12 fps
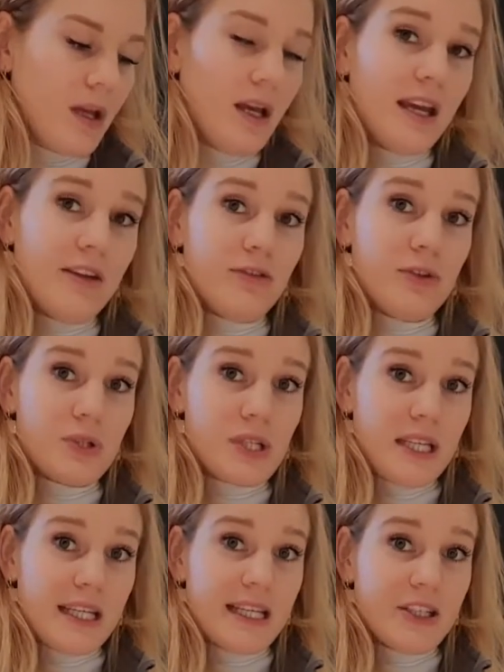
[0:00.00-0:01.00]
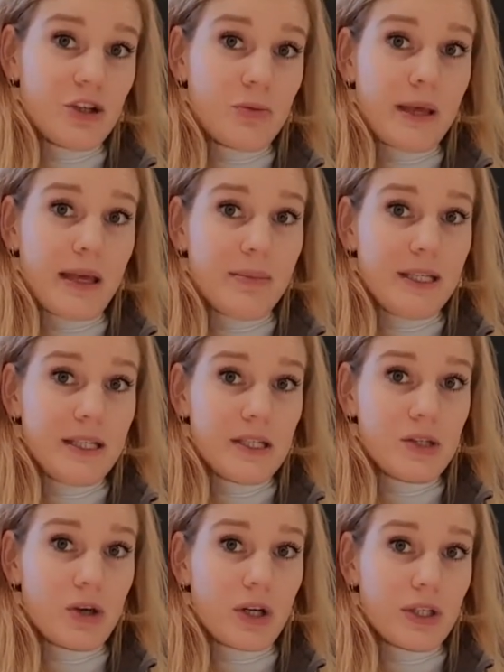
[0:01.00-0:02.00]
If you see that your baby
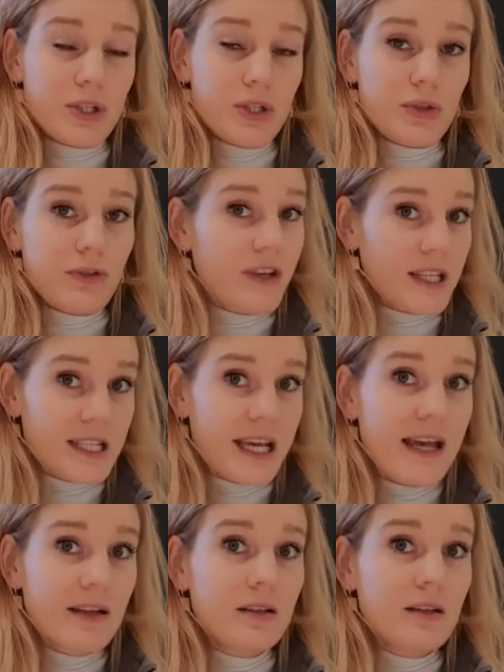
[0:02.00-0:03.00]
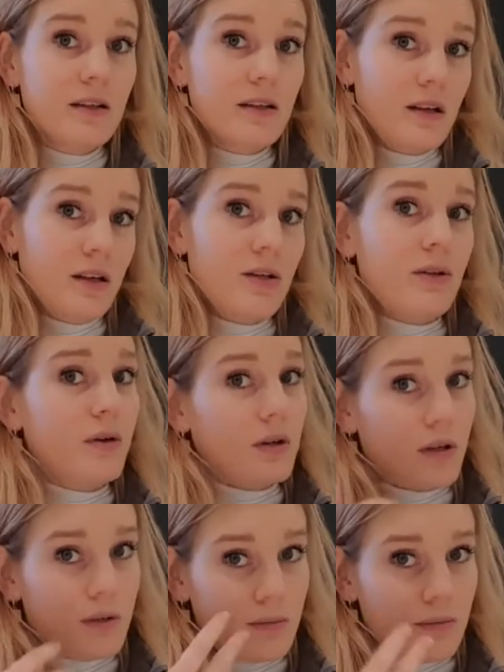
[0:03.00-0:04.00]
starts to fuzz again,
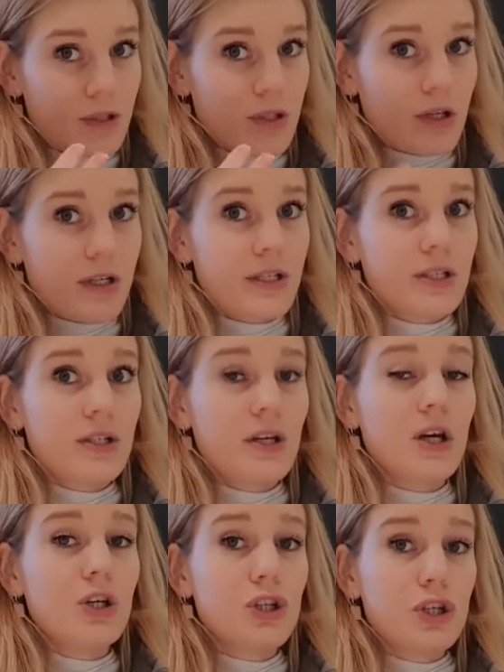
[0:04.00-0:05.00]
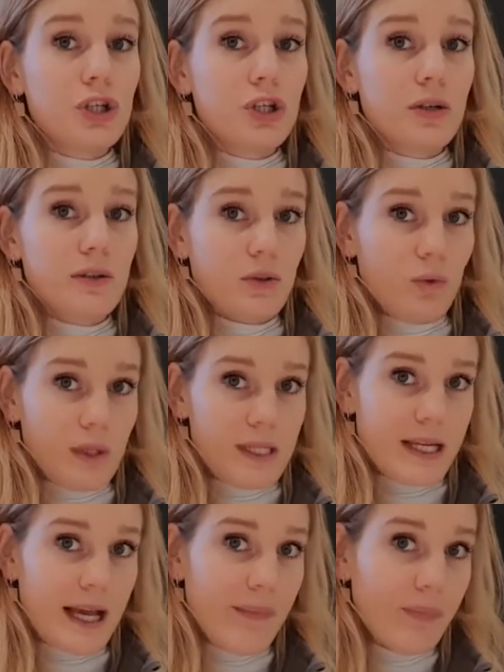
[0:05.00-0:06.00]
start the shh noise
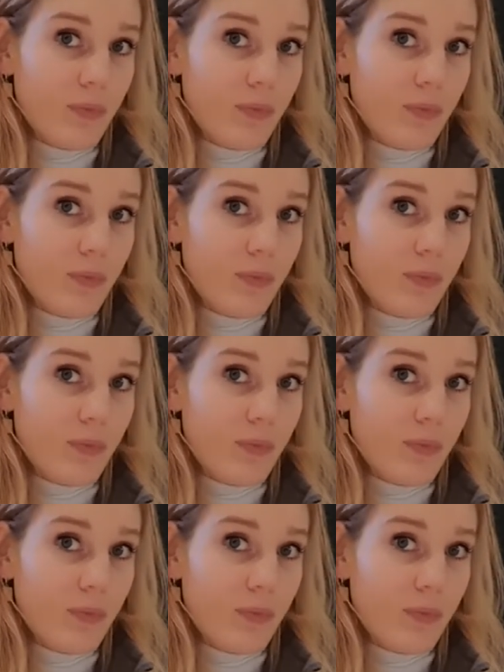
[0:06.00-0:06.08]
again.